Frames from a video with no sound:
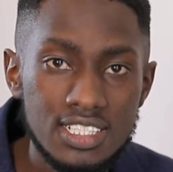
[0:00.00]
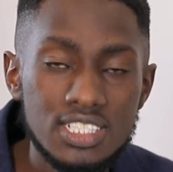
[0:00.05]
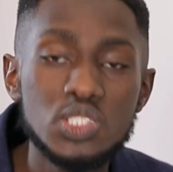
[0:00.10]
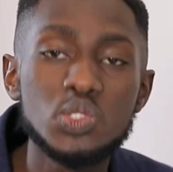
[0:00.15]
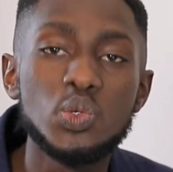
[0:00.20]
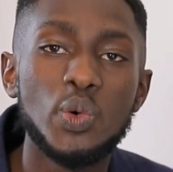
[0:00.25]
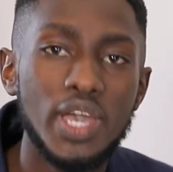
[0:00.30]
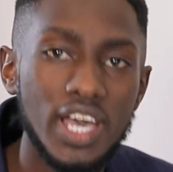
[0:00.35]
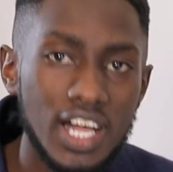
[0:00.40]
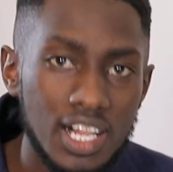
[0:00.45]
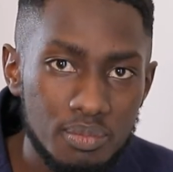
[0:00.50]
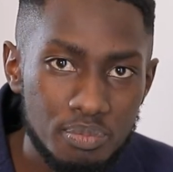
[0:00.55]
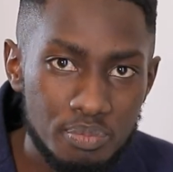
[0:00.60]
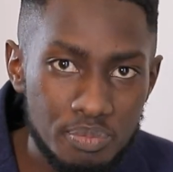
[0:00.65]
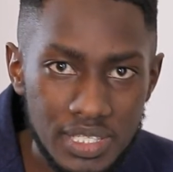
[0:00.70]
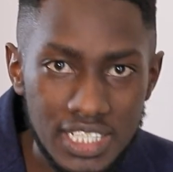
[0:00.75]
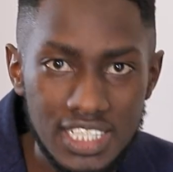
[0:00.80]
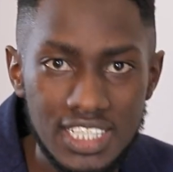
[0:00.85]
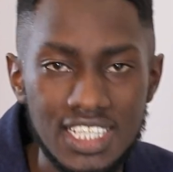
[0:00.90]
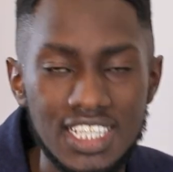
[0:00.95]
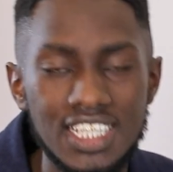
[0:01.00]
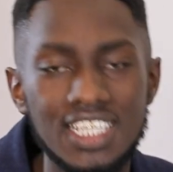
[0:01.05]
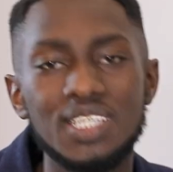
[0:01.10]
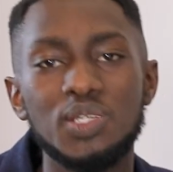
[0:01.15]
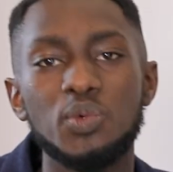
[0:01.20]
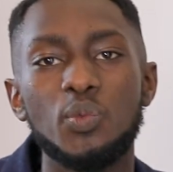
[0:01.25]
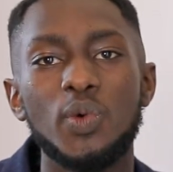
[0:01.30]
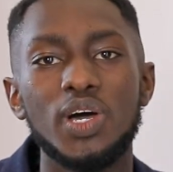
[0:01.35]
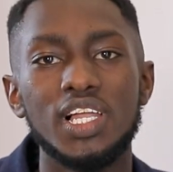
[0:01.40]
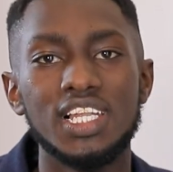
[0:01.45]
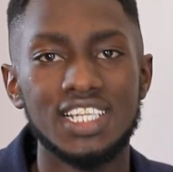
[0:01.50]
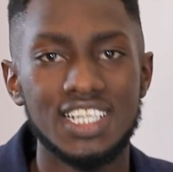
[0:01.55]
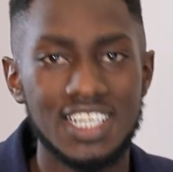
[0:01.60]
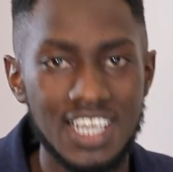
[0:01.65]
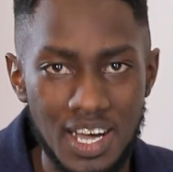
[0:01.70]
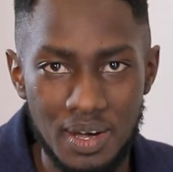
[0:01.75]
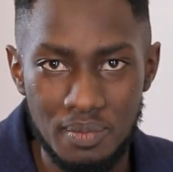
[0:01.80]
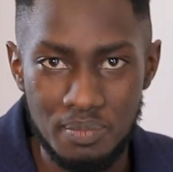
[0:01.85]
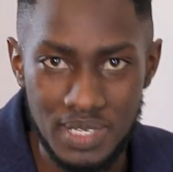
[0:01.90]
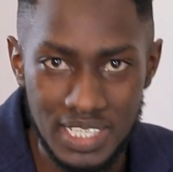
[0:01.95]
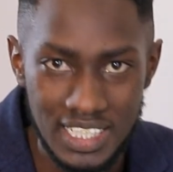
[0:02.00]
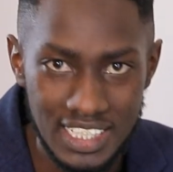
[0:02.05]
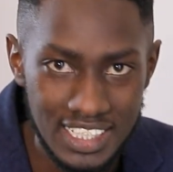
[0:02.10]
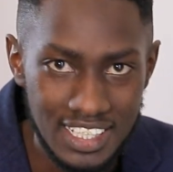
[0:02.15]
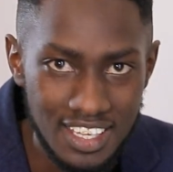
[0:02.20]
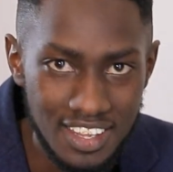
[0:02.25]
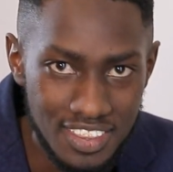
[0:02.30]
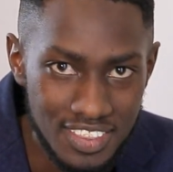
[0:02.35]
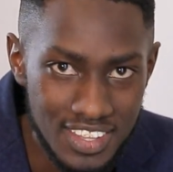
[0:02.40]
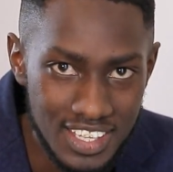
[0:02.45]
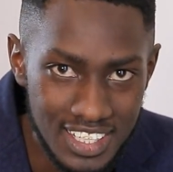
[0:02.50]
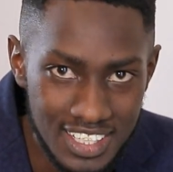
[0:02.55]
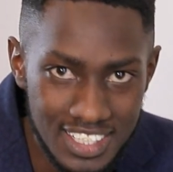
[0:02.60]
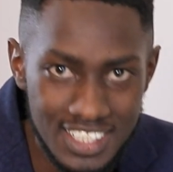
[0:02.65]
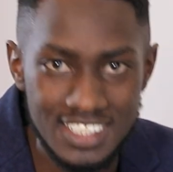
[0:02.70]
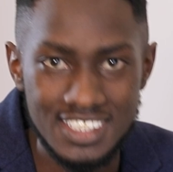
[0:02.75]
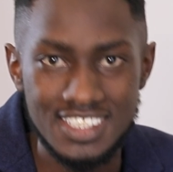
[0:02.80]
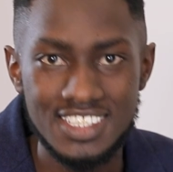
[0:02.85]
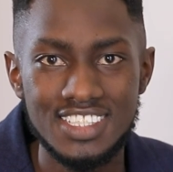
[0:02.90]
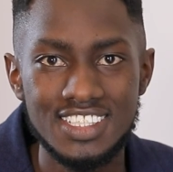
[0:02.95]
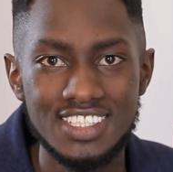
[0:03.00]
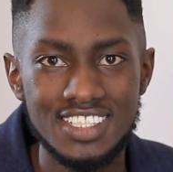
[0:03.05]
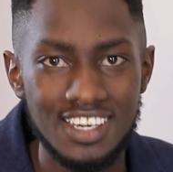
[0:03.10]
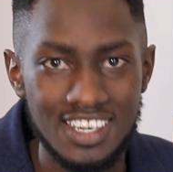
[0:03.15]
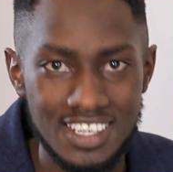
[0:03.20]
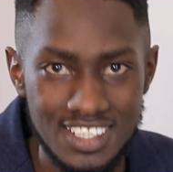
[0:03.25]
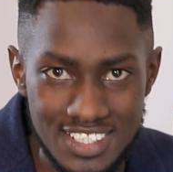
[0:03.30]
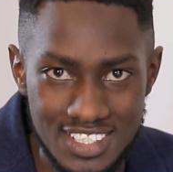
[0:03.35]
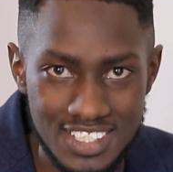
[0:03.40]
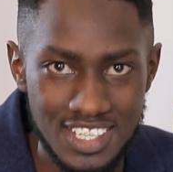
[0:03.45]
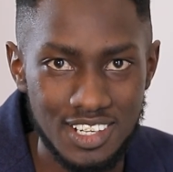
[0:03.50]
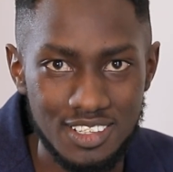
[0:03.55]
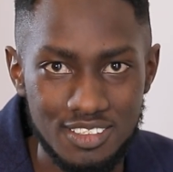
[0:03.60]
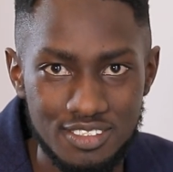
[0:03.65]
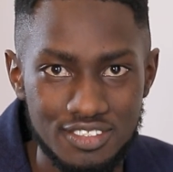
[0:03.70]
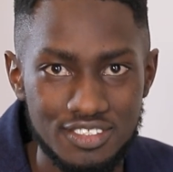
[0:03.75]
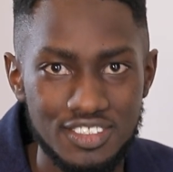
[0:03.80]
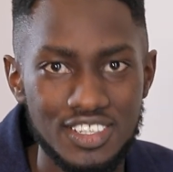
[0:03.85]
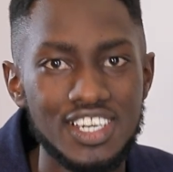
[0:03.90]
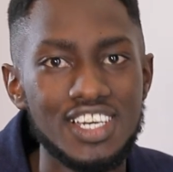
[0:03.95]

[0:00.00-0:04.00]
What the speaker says: So help me in welcoming the lady herself,